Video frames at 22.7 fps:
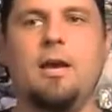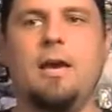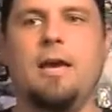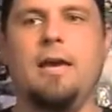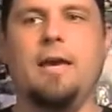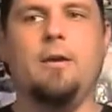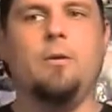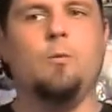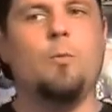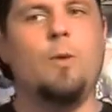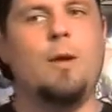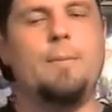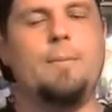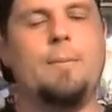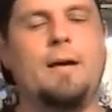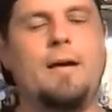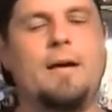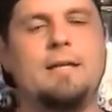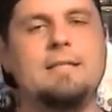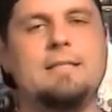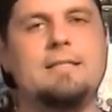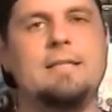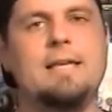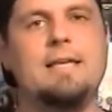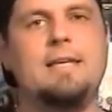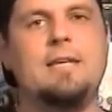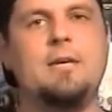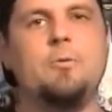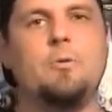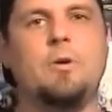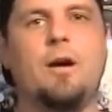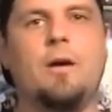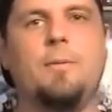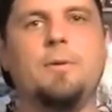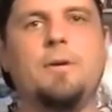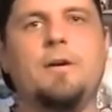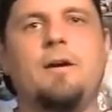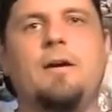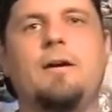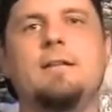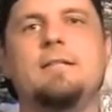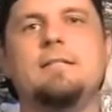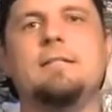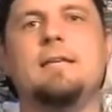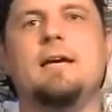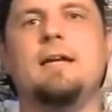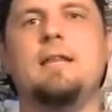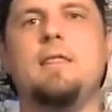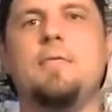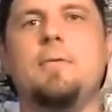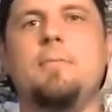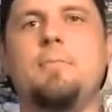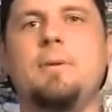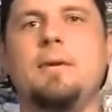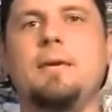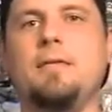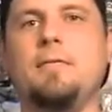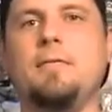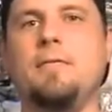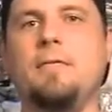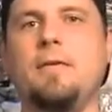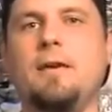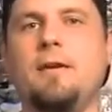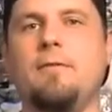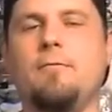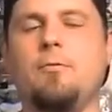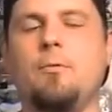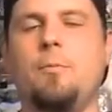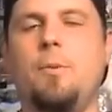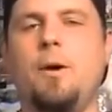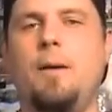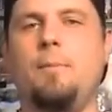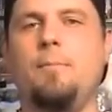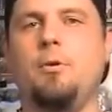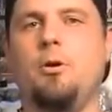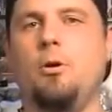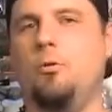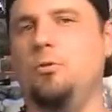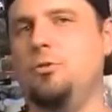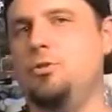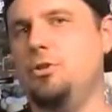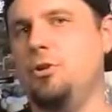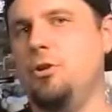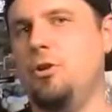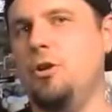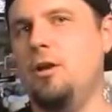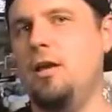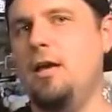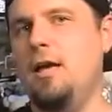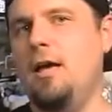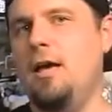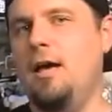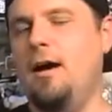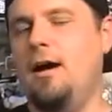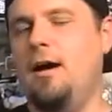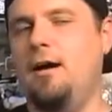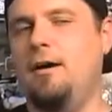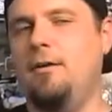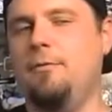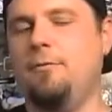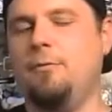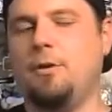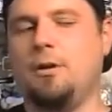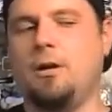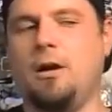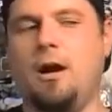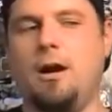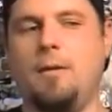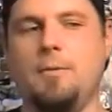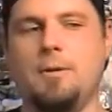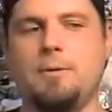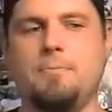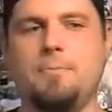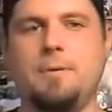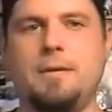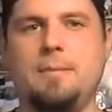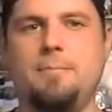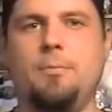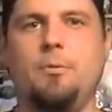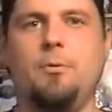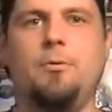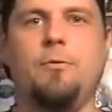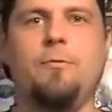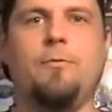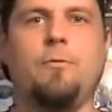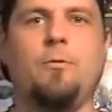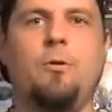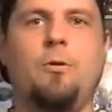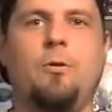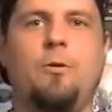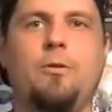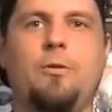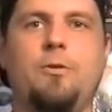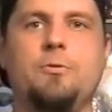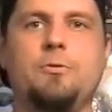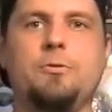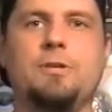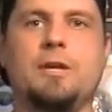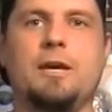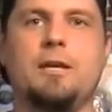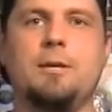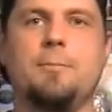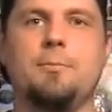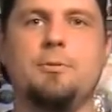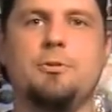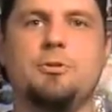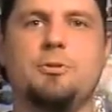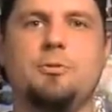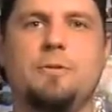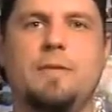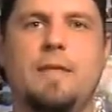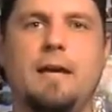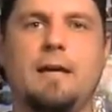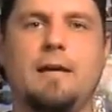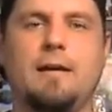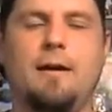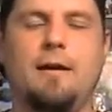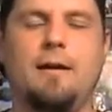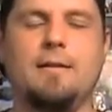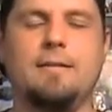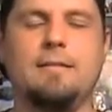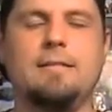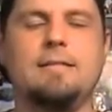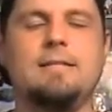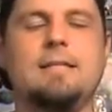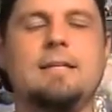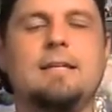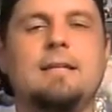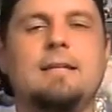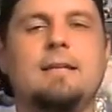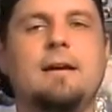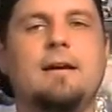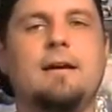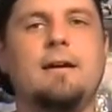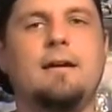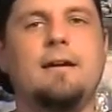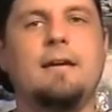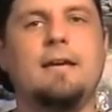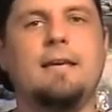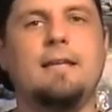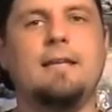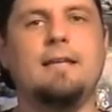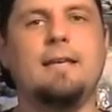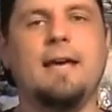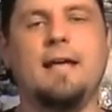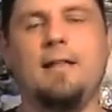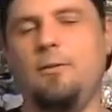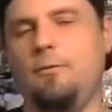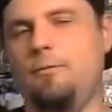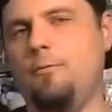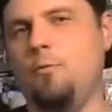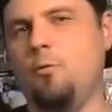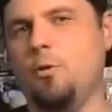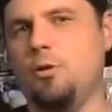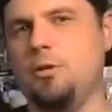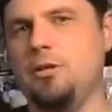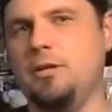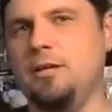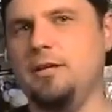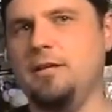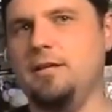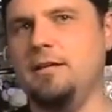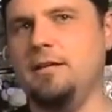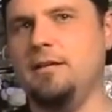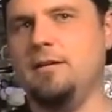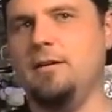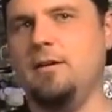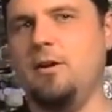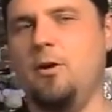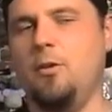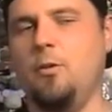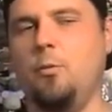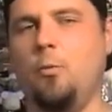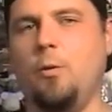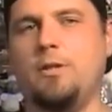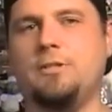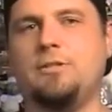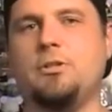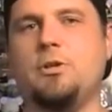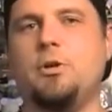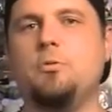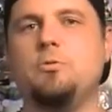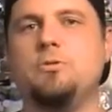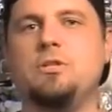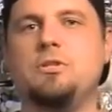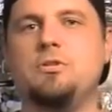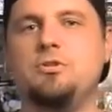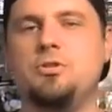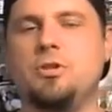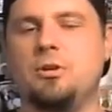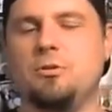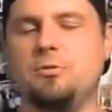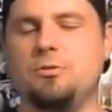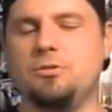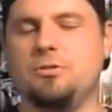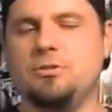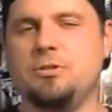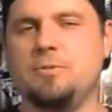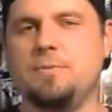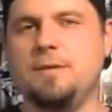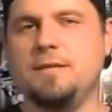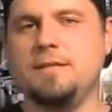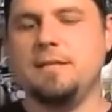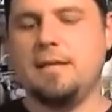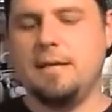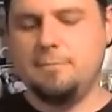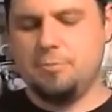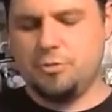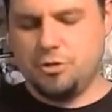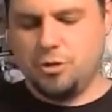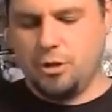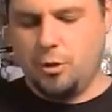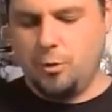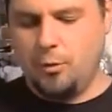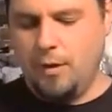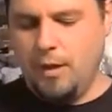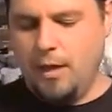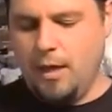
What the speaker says: and right behind San Diego Comic-Con is kind of the big thing for pop culture, for comic people, for all those kind of pursuing that con scene in California and on the West Coast in general. So it's a big time show.